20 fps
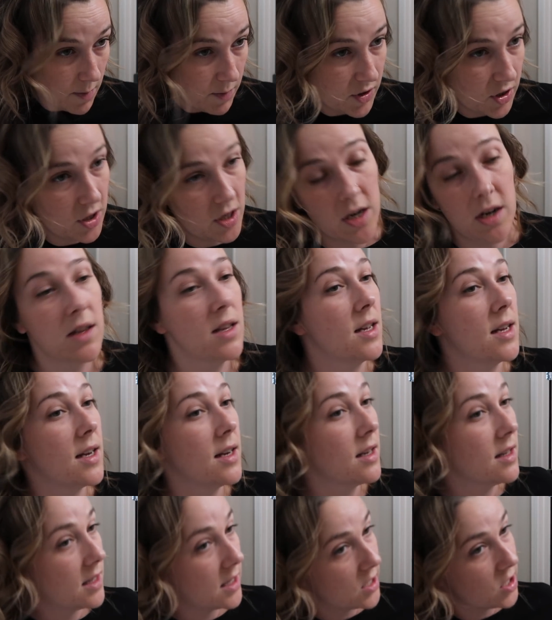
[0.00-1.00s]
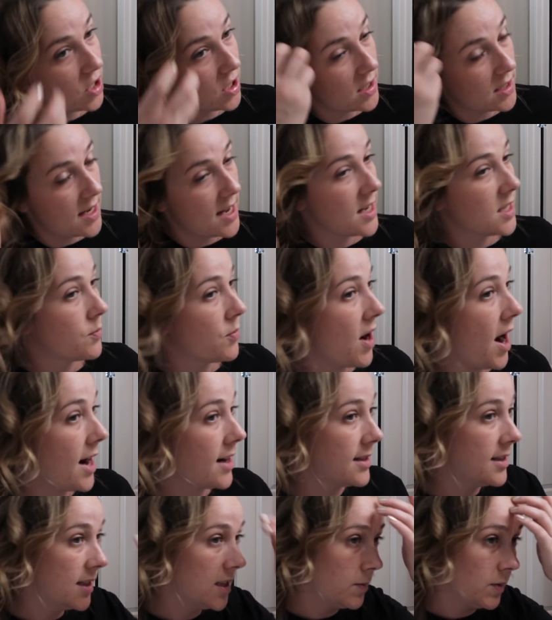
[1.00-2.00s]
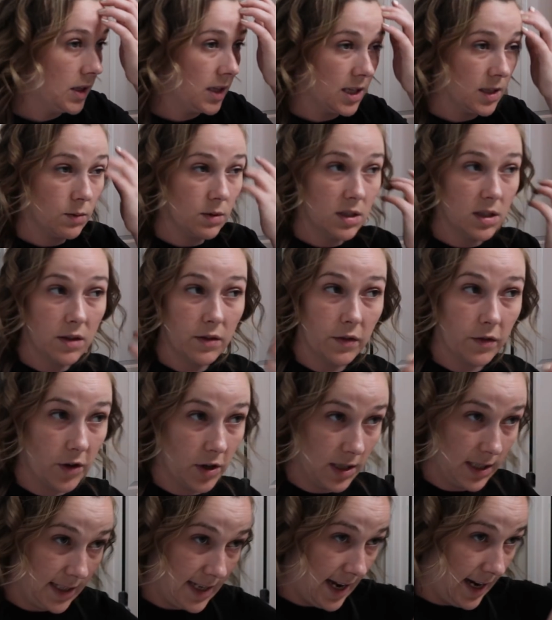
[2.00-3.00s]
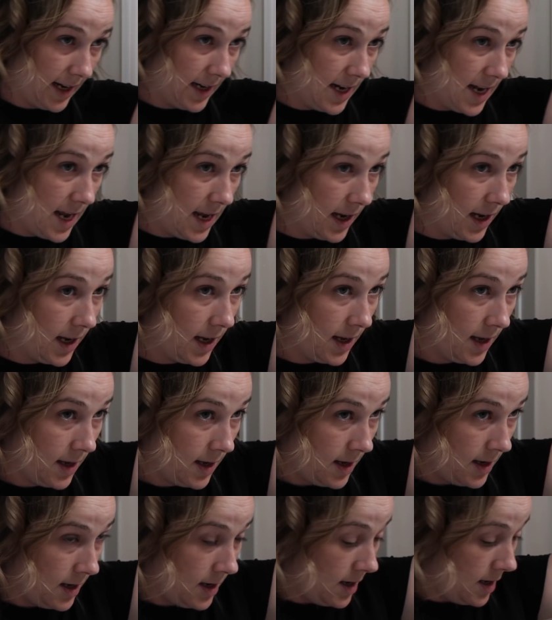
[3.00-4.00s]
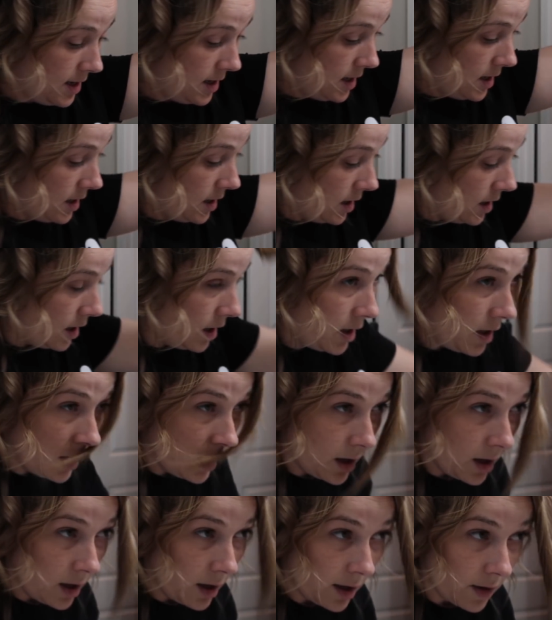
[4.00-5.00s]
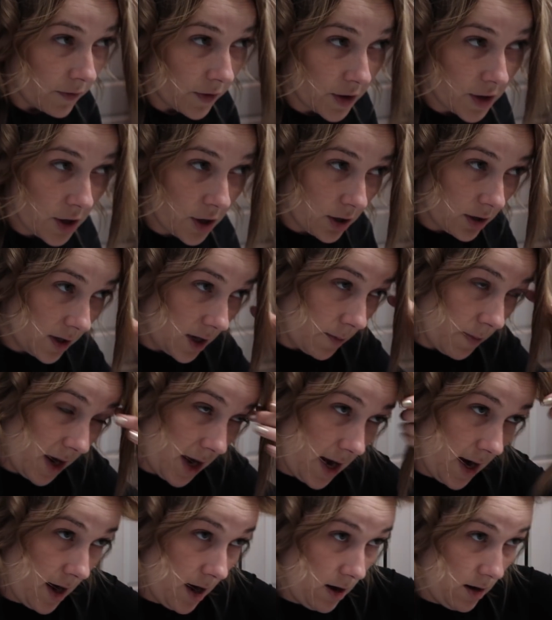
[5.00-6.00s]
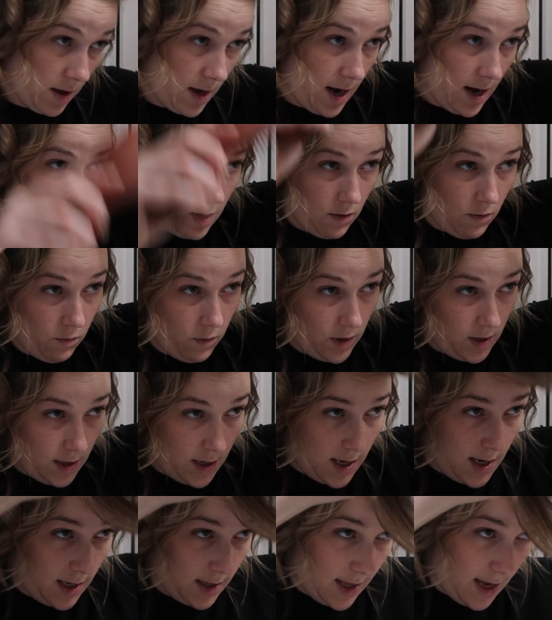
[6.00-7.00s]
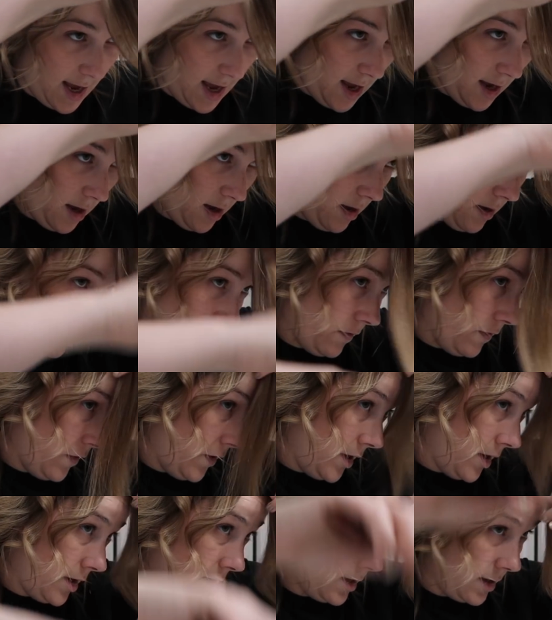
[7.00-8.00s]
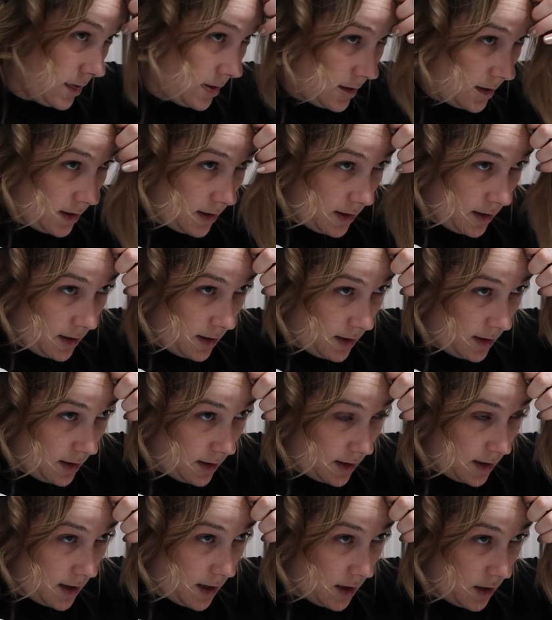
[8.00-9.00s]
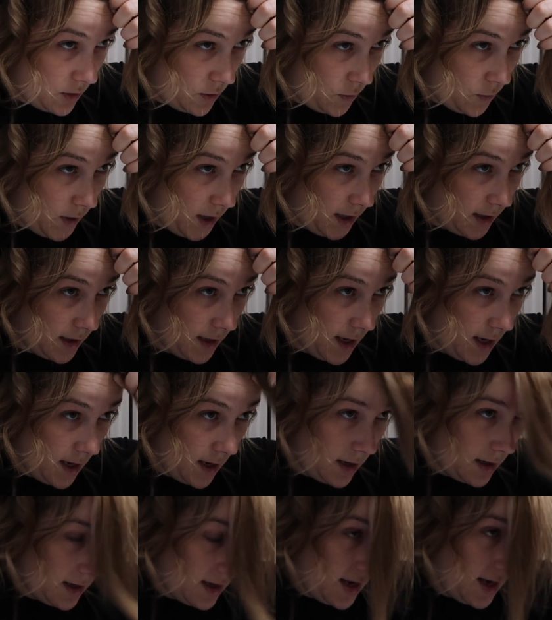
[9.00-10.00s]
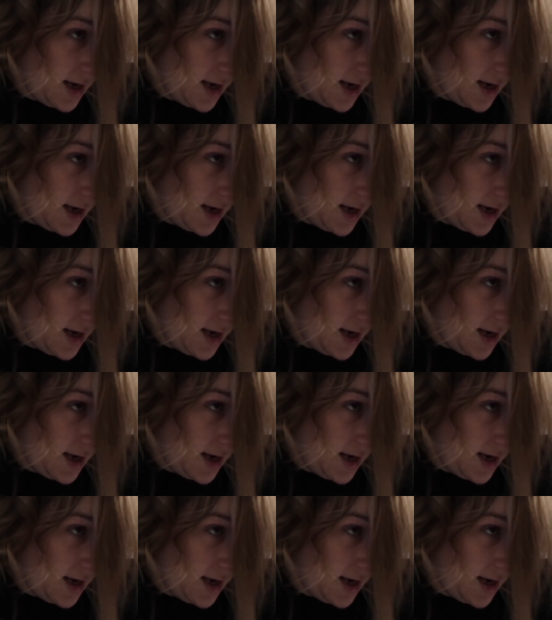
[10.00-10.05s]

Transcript: I'm sure that this just takes practice, but this was the first technique for curling my hair that I could really get the hang of and do quickly.